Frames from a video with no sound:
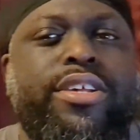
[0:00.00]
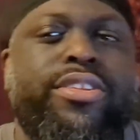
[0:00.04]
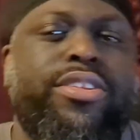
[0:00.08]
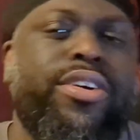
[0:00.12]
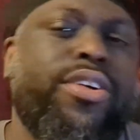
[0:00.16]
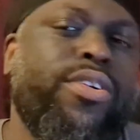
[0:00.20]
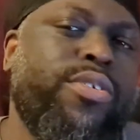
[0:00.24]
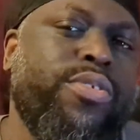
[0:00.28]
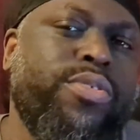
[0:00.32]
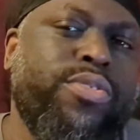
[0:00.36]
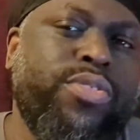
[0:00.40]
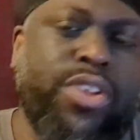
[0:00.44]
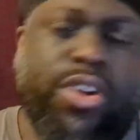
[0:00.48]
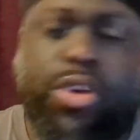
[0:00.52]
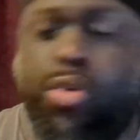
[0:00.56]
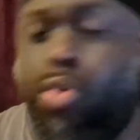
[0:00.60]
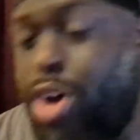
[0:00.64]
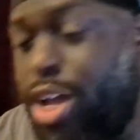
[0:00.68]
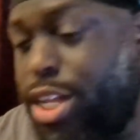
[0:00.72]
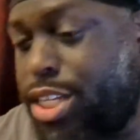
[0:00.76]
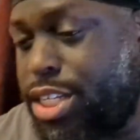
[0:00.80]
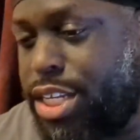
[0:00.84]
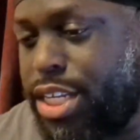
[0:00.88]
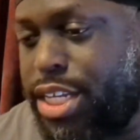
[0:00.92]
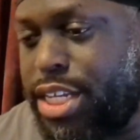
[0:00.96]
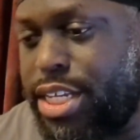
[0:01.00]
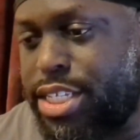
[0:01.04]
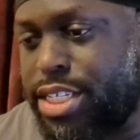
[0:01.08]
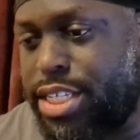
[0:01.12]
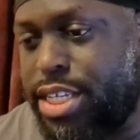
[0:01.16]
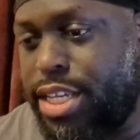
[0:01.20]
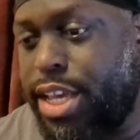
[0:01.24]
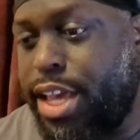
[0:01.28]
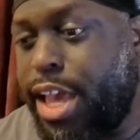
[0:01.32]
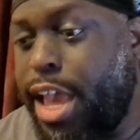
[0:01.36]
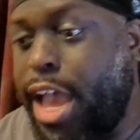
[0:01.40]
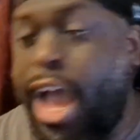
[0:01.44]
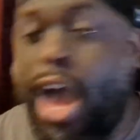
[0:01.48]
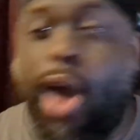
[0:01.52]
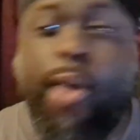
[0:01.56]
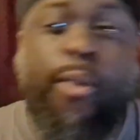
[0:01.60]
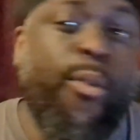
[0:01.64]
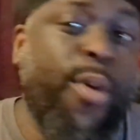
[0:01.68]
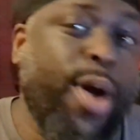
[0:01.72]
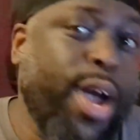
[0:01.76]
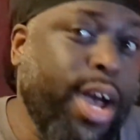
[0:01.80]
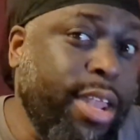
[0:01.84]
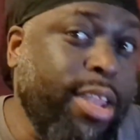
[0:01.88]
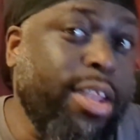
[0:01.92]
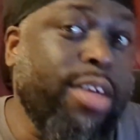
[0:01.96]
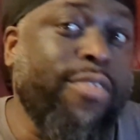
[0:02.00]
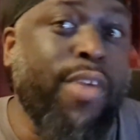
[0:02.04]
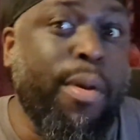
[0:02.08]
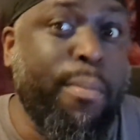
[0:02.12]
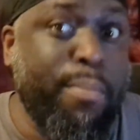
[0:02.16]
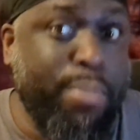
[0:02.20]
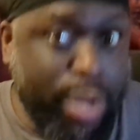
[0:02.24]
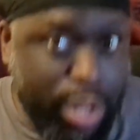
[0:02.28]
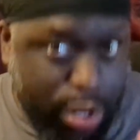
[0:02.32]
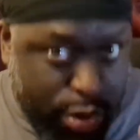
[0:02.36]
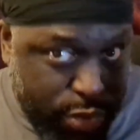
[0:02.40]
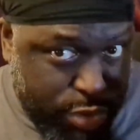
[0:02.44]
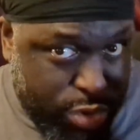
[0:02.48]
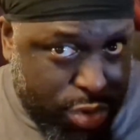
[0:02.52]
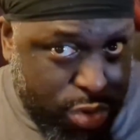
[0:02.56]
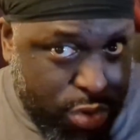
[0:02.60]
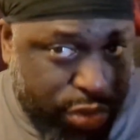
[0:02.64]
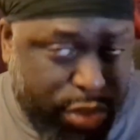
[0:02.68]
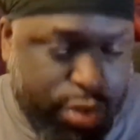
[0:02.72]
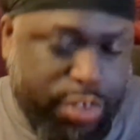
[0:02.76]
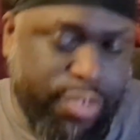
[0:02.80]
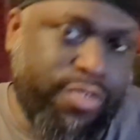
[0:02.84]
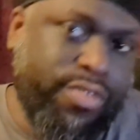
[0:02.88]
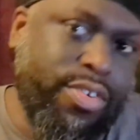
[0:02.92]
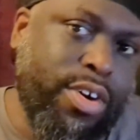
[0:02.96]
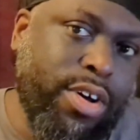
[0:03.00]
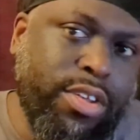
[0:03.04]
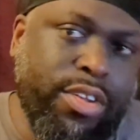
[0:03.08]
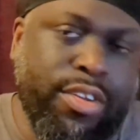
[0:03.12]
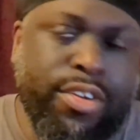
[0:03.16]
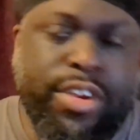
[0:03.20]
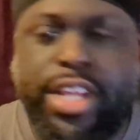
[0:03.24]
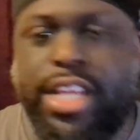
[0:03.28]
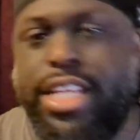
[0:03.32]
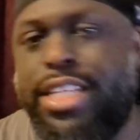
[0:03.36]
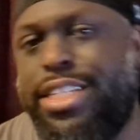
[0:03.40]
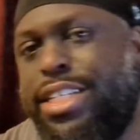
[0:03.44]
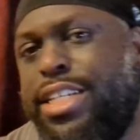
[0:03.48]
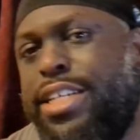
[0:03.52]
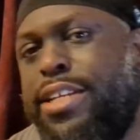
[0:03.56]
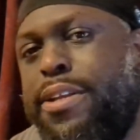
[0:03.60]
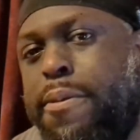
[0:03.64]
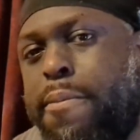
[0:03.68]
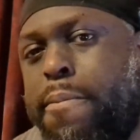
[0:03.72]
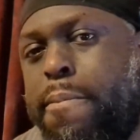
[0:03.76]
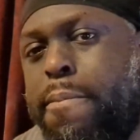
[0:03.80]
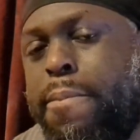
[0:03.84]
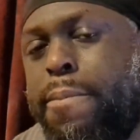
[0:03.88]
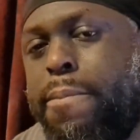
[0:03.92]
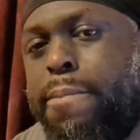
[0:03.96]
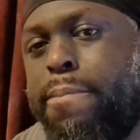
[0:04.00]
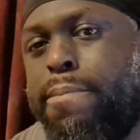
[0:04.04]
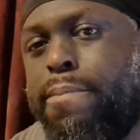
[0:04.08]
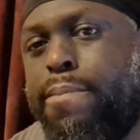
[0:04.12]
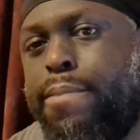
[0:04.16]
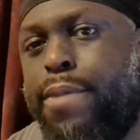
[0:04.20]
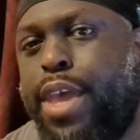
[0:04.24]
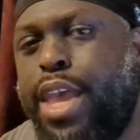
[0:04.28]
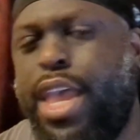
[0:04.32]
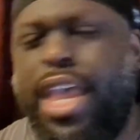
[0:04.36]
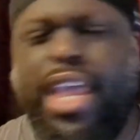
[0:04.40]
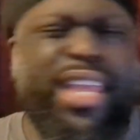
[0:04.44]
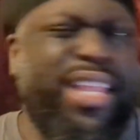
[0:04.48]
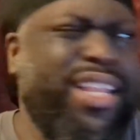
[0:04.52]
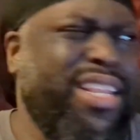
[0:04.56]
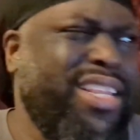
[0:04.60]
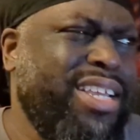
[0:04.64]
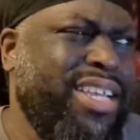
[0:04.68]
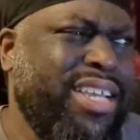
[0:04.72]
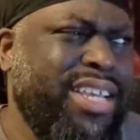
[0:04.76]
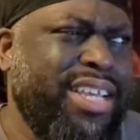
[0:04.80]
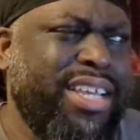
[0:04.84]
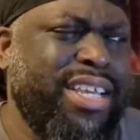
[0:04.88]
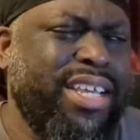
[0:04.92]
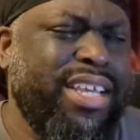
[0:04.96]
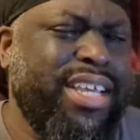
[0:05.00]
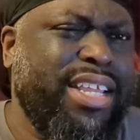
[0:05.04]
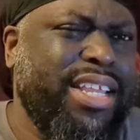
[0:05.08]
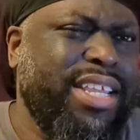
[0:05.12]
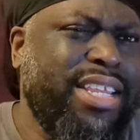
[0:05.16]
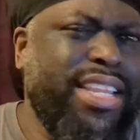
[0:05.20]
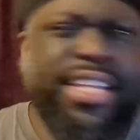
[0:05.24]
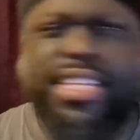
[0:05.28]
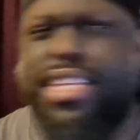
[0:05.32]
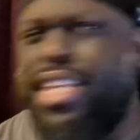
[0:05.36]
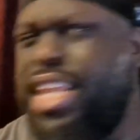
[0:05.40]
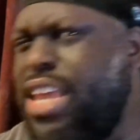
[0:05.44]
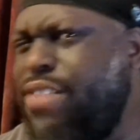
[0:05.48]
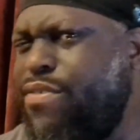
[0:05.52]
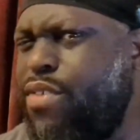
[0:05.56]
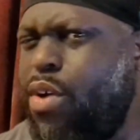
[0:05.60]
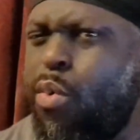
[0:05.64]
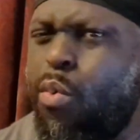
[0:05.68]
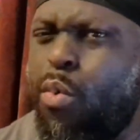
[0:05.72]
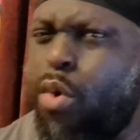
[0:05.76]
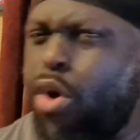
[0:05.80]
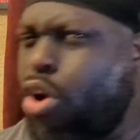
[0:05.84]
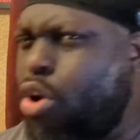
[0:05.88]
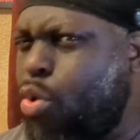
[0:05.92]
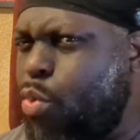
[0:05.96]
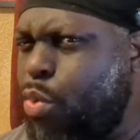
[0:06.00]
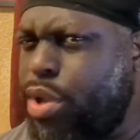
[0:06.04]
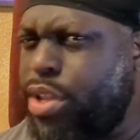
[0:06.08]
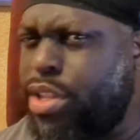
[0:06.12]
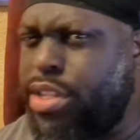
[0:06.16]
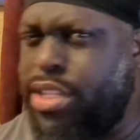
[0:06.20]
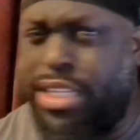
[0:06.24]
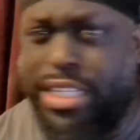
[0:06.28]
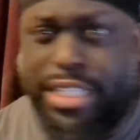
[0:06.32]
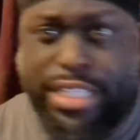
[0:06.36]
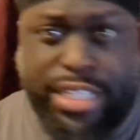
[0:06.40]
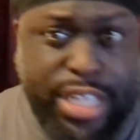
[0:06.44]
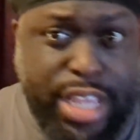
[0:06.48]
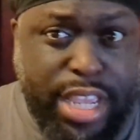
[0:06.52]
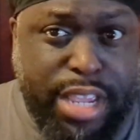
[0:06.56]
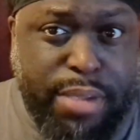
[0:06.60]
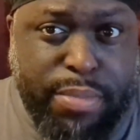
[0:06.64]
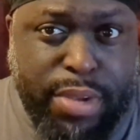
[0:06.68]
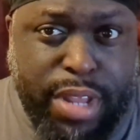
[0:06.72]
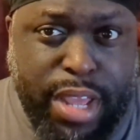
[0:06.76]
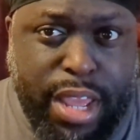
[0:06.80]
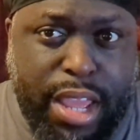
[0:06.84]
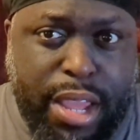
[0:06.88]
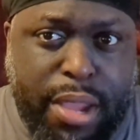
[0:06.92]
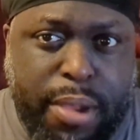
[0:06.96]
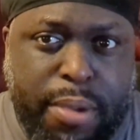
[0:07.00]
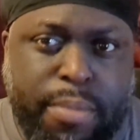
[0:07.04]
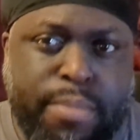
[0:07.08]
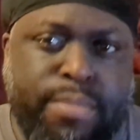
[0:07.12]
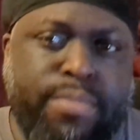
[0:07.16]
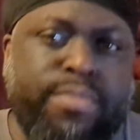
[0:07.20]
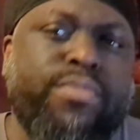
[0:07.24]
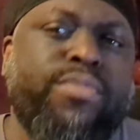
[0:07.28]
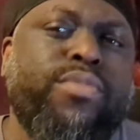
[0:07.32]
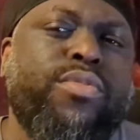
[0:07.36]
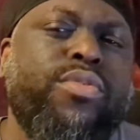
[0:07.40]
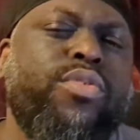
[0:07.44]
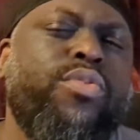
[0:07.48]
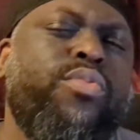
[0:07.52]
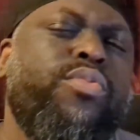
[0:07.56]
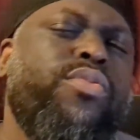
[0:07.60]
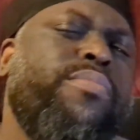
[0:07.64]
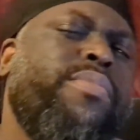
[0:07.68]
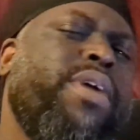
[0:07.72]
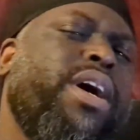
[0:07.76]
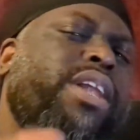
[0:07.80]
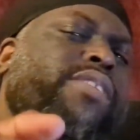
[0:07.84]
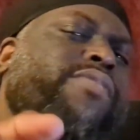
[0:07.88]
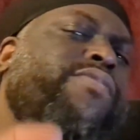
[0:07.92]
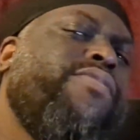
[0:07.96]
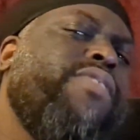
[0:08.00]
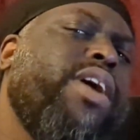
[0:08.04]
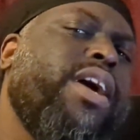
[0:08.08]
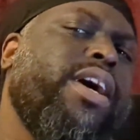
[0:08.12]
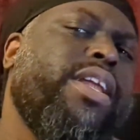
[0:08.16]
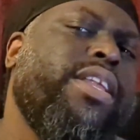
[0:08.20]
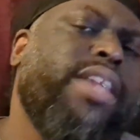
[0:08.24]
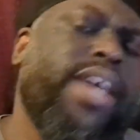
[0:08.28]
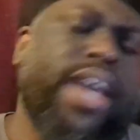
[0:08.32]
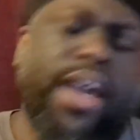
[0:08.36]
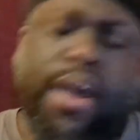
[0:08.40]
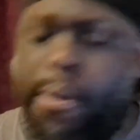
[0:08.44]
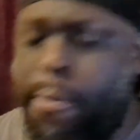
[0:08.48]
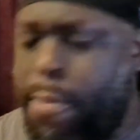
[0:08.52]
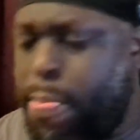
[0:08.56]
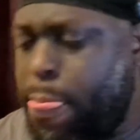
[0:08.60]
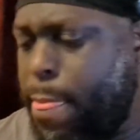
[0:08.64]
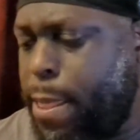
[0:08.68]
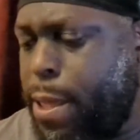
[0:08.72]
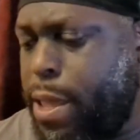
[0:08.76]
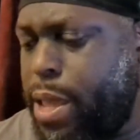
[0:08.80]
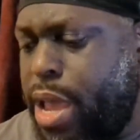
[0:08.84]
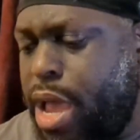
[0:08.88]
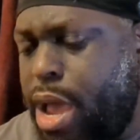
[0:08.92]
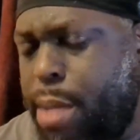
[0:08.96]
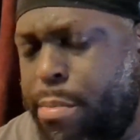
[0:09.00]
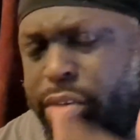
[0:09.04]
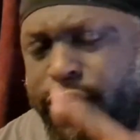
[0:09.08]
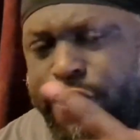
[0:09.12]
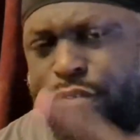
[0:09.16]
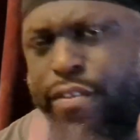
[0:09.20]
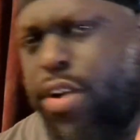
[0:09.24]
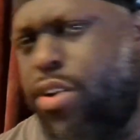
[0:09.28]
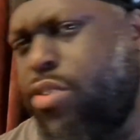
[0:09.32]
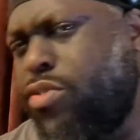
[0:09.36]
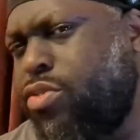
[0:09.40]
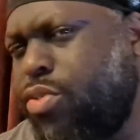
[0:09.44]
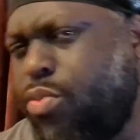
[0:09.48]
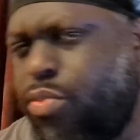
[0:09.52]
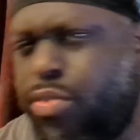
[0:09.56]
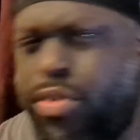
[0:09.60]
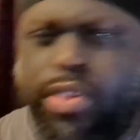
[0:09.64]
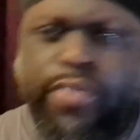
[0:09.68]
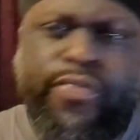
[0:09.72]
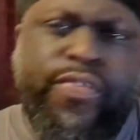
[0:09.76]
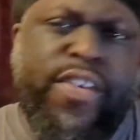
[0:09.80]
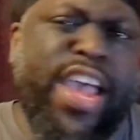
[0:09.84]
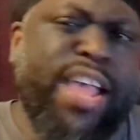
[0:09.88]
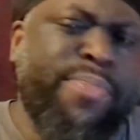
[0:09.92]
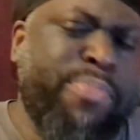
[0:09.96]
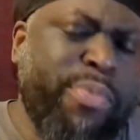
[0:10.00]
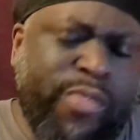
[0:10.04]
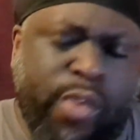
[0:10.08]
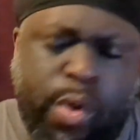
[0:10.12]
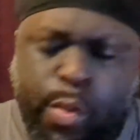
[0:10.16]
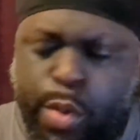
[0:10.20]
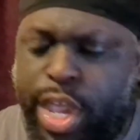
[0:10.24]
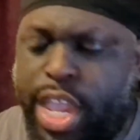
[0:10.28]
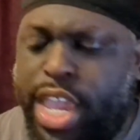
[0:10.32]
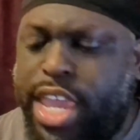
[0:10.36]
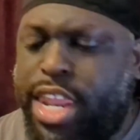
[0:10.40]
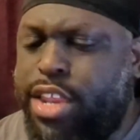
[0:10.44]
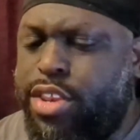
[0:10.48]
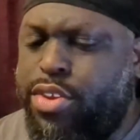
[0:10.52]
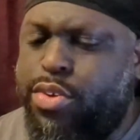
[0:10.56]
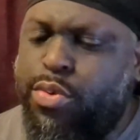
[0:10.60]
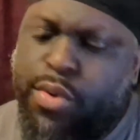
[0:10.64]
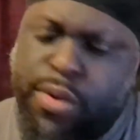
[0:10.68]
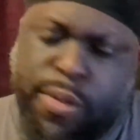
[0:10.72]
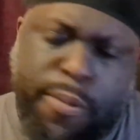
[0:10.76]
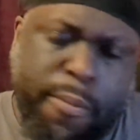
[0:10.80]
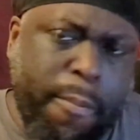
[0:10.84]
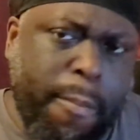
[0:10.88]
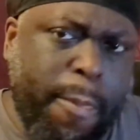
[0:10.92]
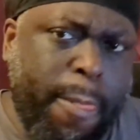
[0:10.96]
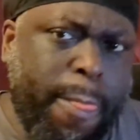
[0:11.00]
So the question is, how well of a Bluetooth controller is it? And does it even work with the Steam Deck? We're about to find out. But first, real fast before we get into it,